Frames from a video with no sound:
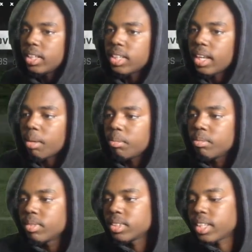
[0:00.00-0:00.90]
It's like I'm
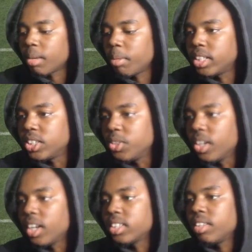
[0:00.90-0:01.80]
edging you
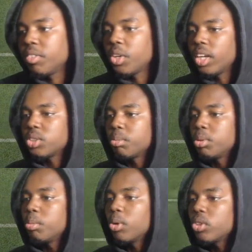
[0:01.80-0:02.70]
guys, leaving you guys on
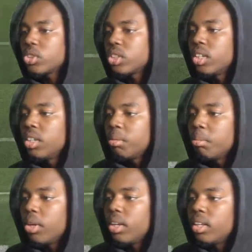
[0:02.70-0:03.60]
blue balls.
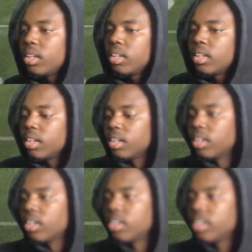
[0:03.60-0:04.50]
But
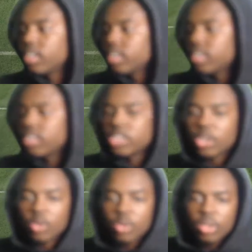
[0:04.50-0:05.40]

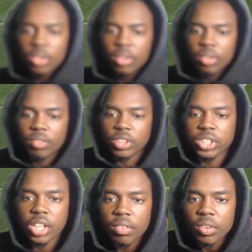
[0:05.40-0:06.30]
so versus
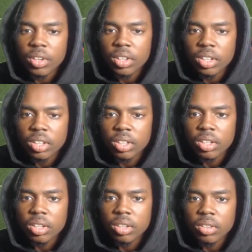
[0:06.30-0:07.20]
cover,
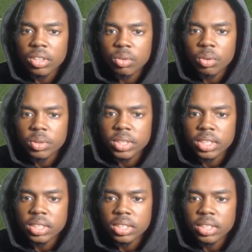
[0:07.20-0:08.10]
what was
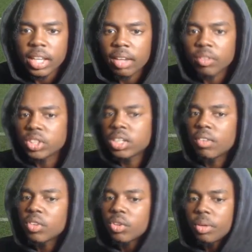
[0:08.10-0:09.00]
this? Yeah, versus
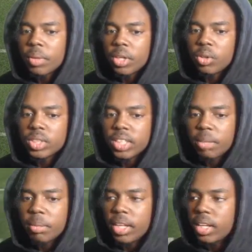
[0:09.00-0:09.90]
cover 3, we're gonna do the
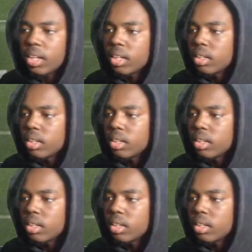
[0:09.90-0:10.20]
same thing.